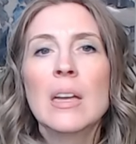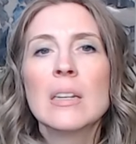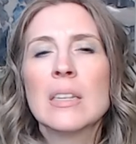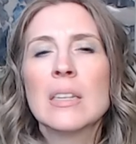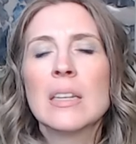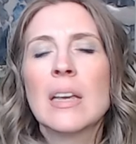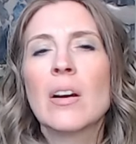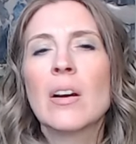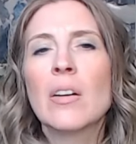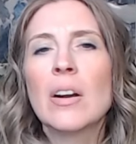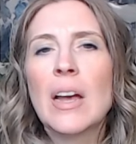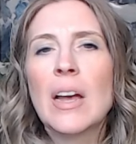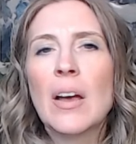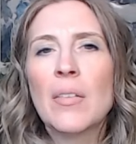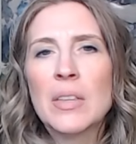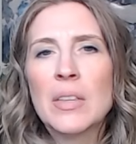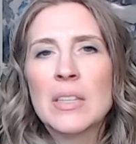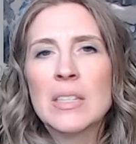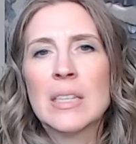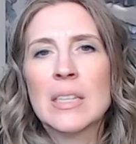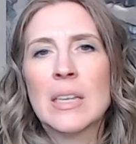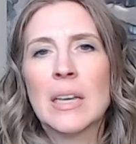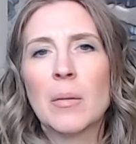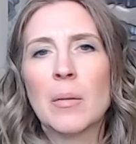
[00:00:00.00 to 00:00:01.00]
To carry out
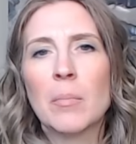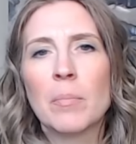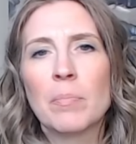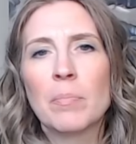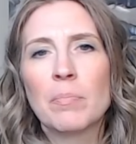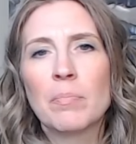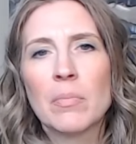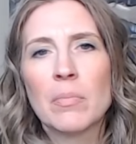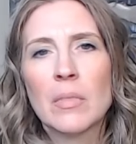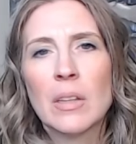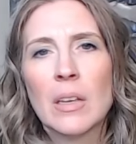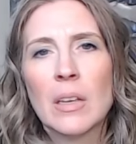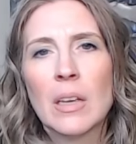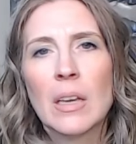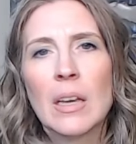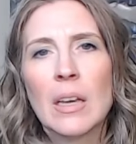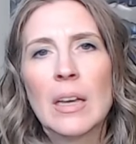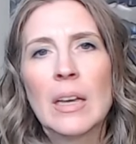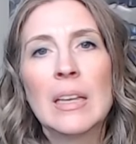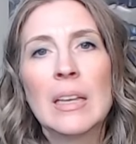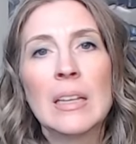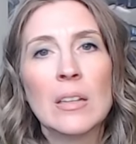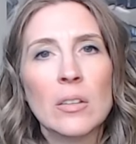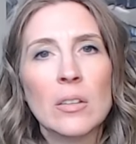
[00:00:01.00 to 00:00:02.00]
this scheme,
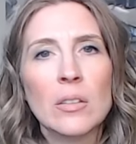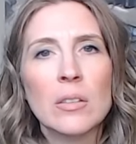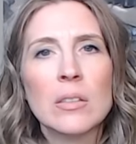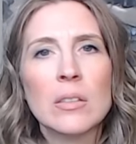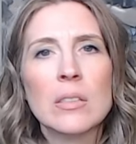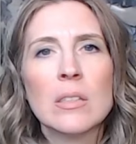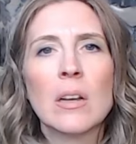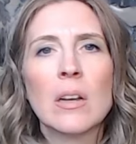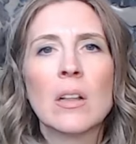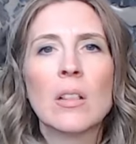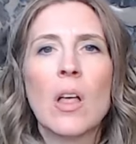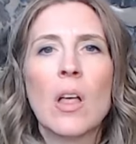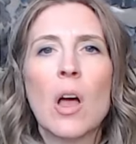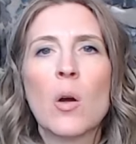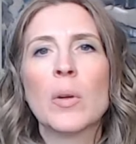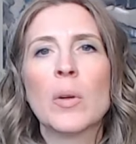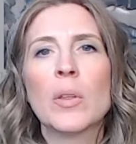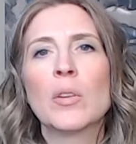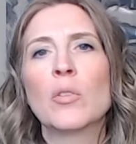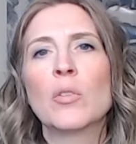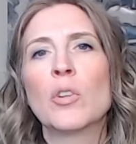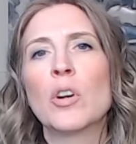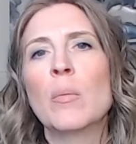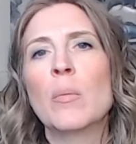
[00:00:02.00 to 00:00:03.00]
Hills, along
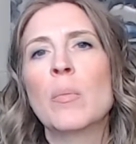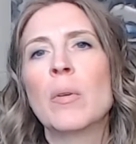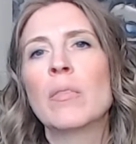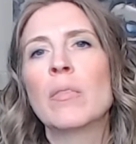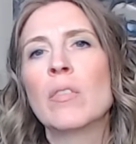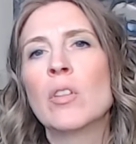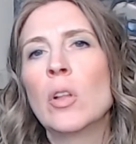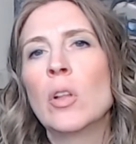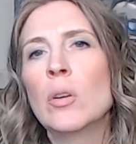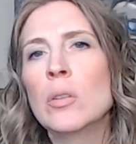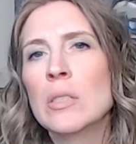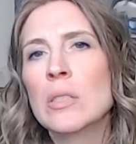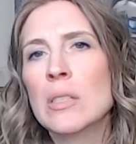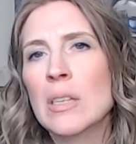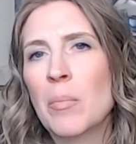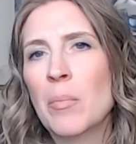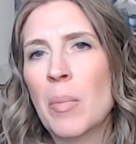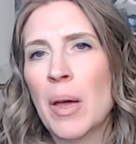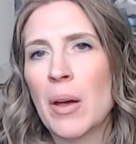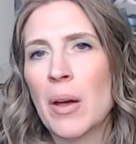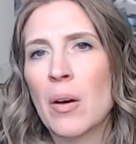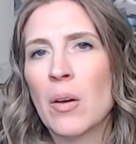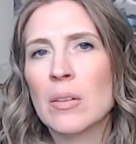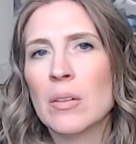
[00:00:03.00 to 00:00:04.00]
with a group of closely
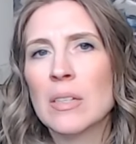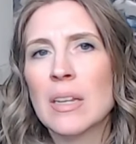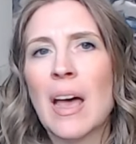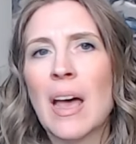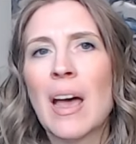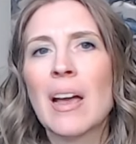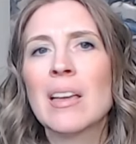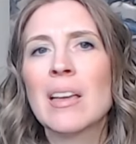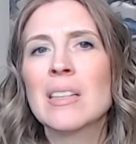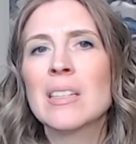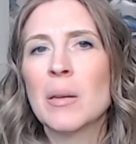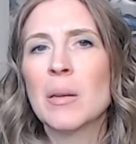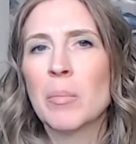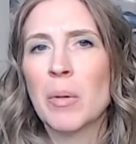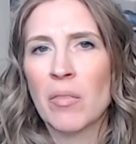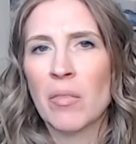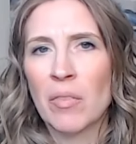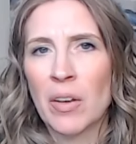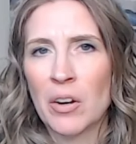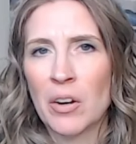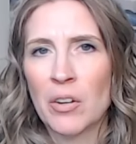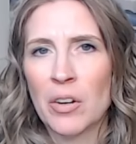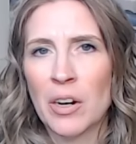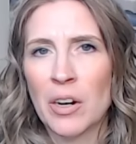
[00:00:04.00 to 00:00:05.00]
bound academic
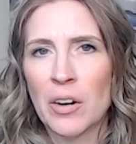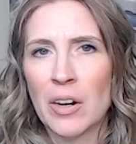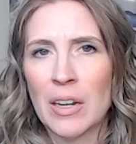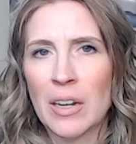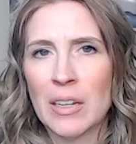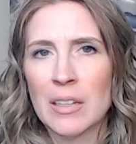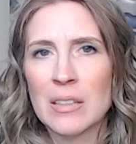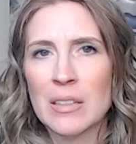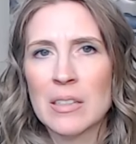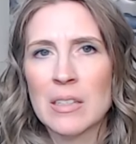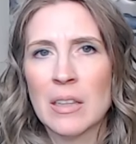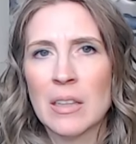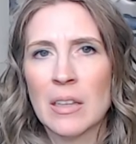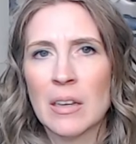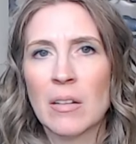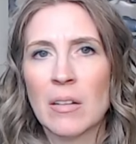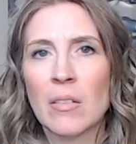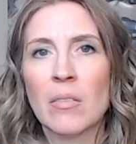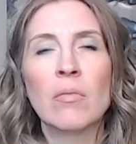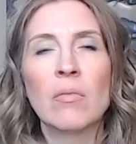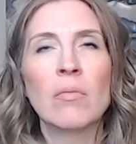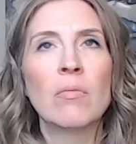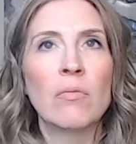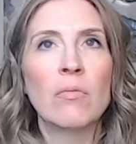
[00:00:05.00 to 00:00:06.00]
veterinarians,
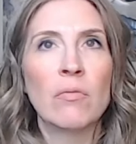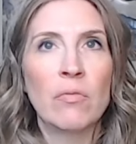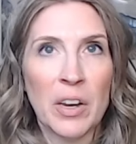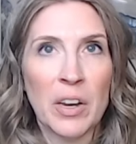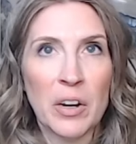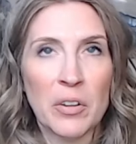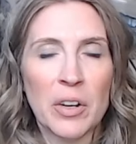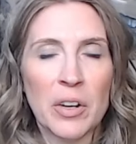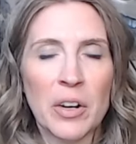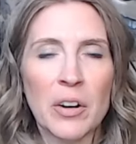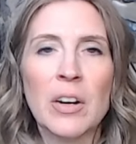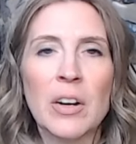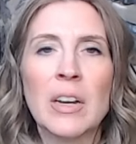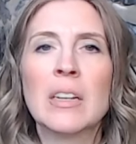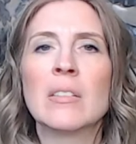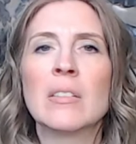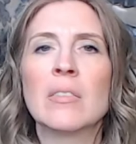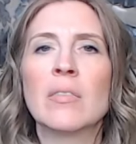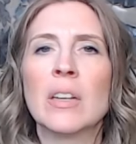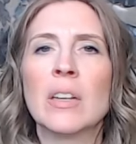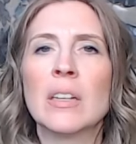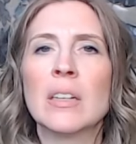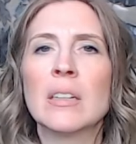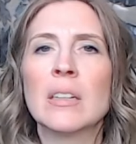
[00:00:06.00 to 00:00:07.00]
the veterinarian
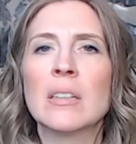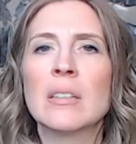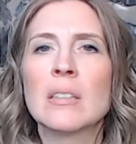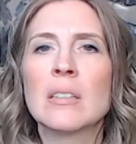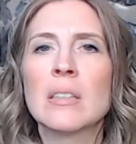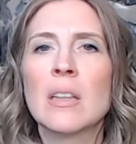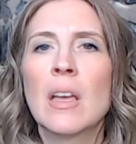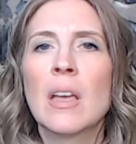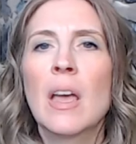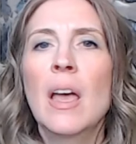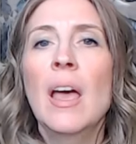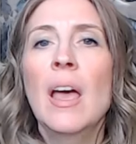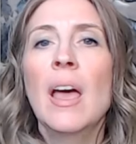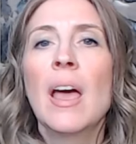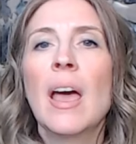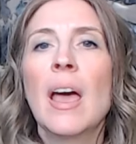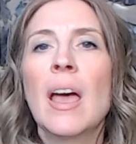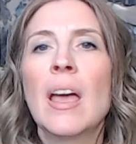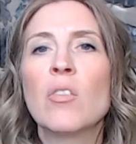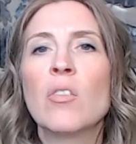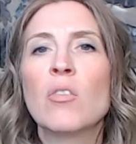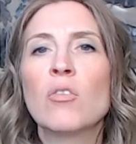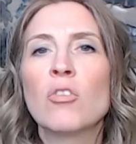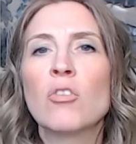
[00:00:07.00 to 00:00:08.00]
defendants,
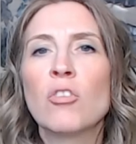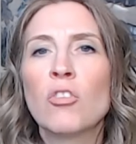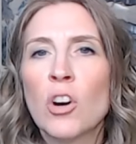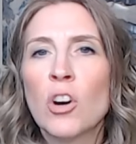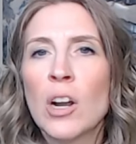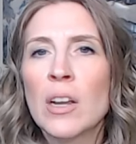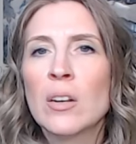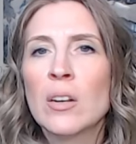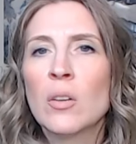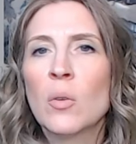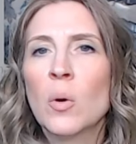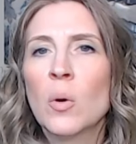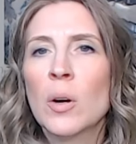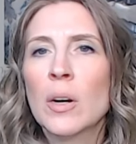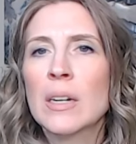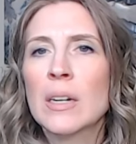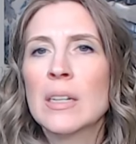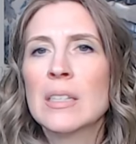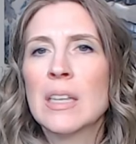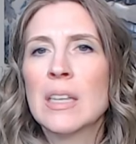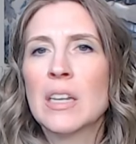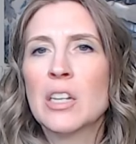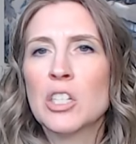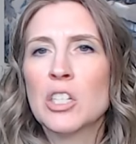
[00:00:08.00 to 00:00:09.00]
and front
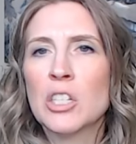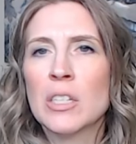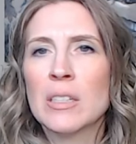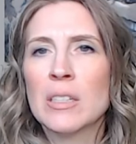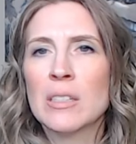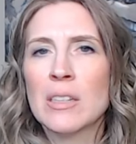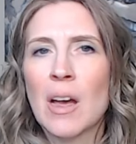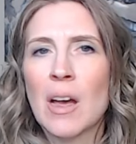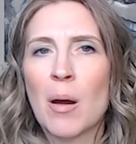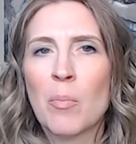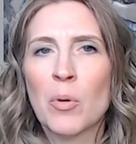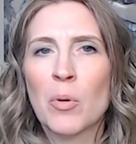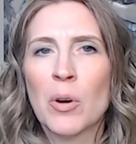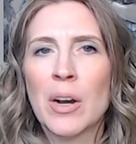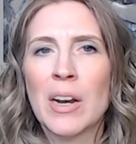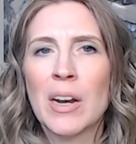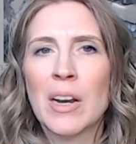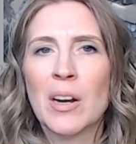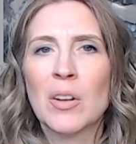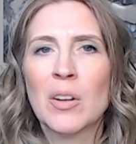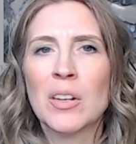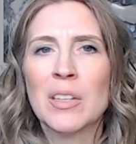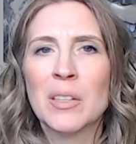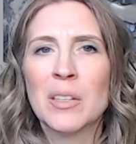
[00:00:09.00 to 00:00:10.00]
organizations
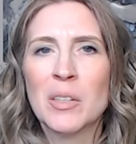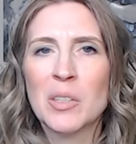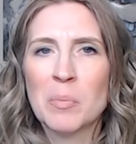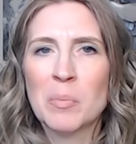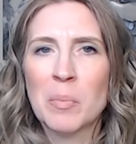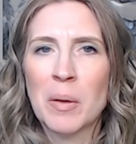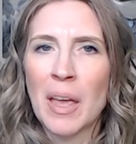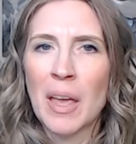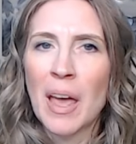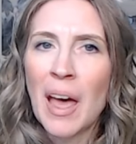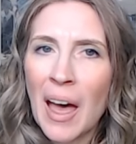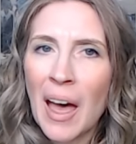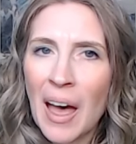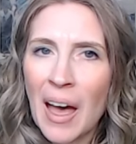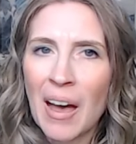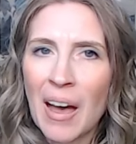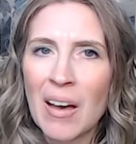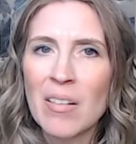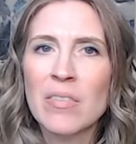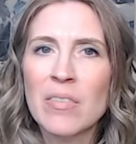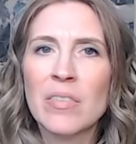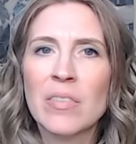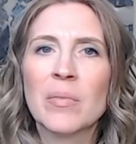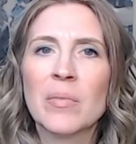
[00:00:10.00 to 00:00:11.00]
operating on Hill's
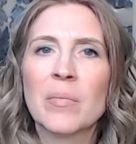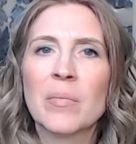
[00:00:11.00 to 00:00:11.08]
behalf